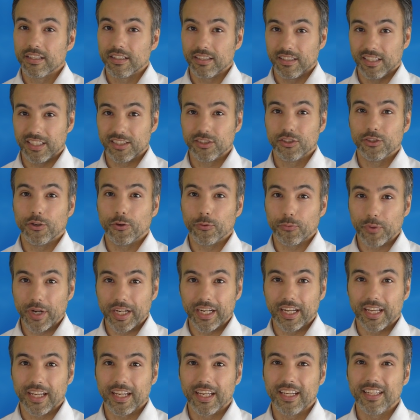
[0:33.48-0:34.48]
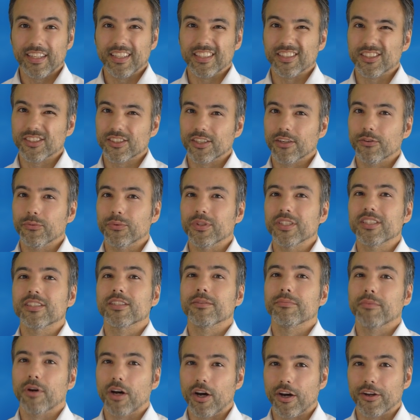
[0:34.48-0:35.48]
Let's go right ahead and start with
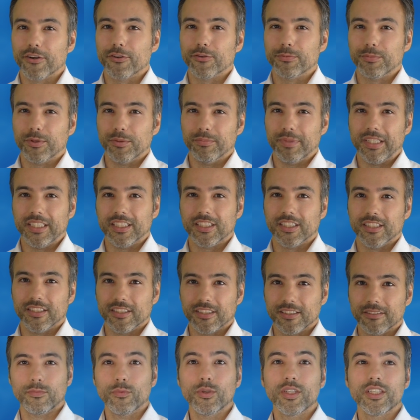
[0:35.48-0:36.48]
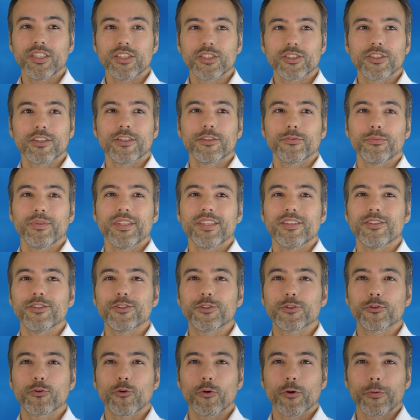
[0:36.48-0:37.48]
some honorable mentions. We're going to start with the
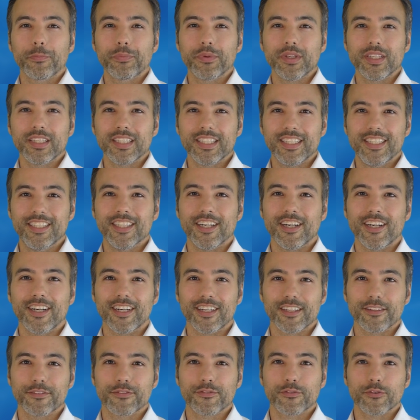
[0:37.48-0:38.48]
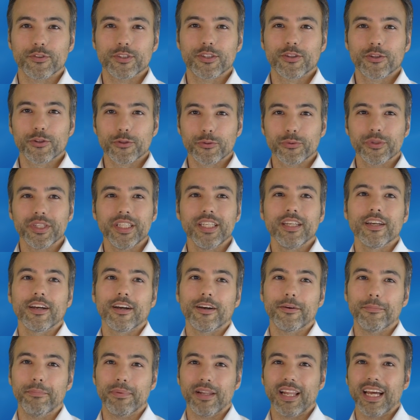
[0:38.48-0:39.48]
Scorpion God. For 3,
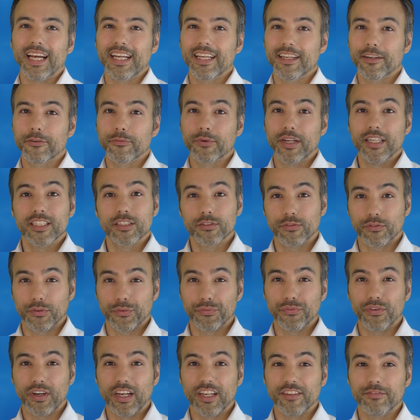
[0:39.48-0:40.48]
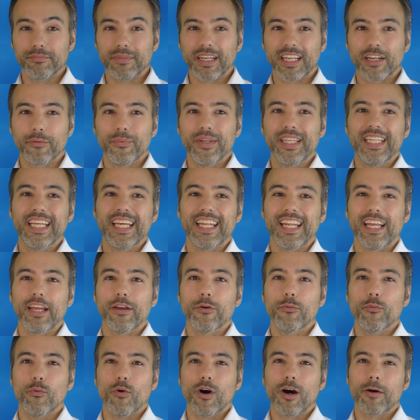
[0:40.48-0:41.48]
a black and a red, so for 5 mana we get
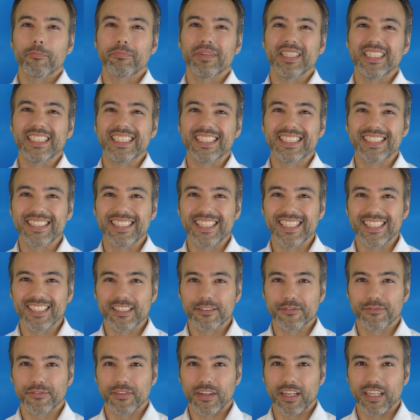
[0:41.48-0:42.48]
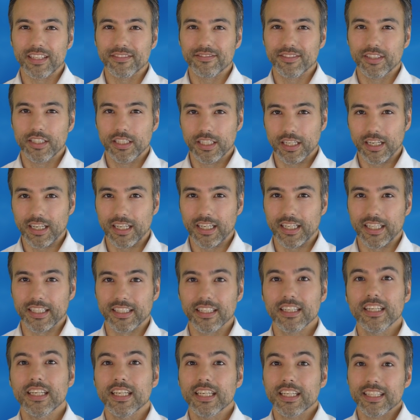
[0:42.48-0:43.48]
a whopping 6/5
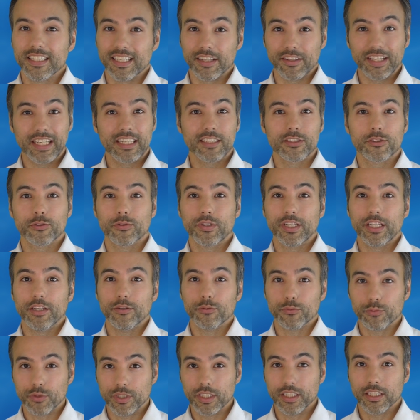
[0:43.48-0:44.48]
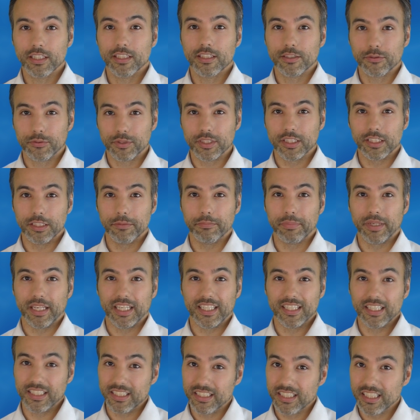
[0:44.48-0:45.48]
God. Now that is already really
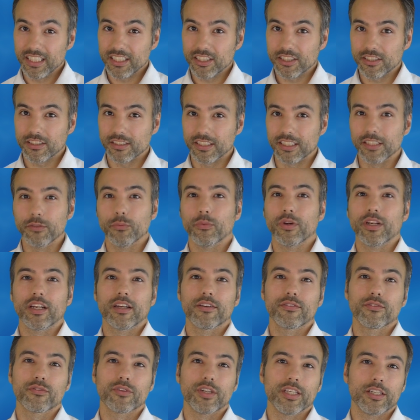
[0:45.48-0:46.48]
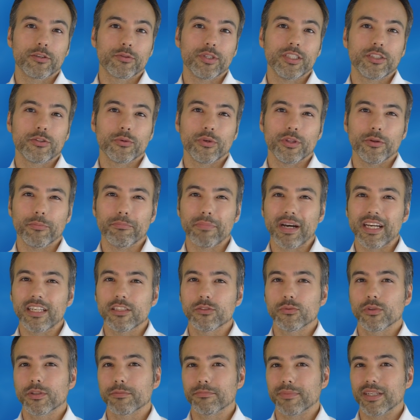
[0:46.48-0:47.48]
big. Additionally, whenever a creature with a
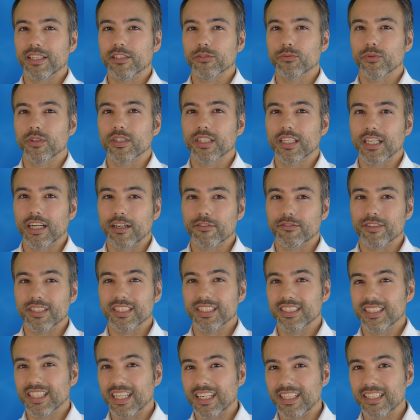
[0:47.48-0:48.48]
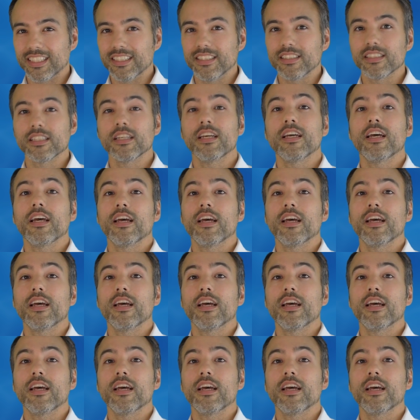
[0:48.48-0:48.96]
-1/-1 counter dies,